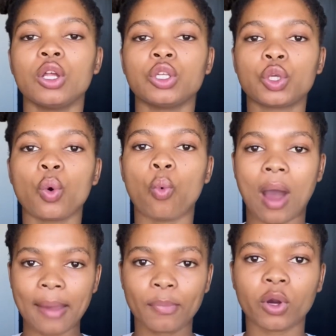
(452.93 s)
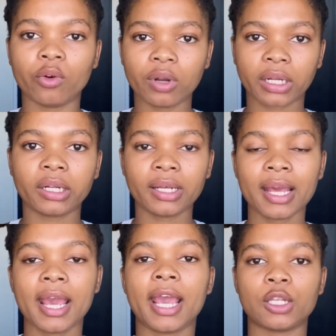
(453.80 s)
to wipe correctly
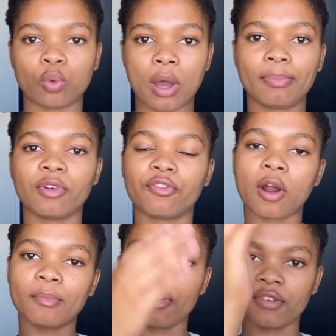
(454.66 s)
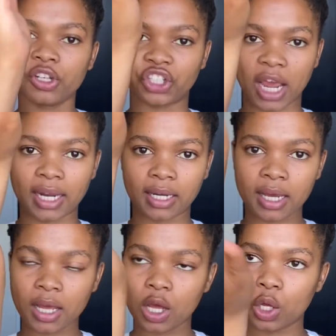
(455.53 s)
is wiping from your
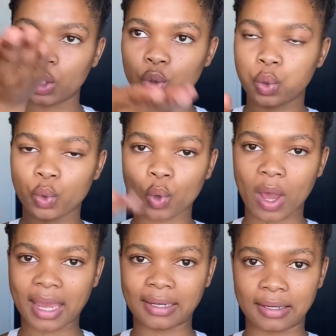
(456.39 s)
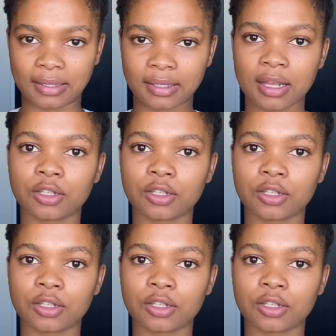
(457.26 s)
vagina to your anus.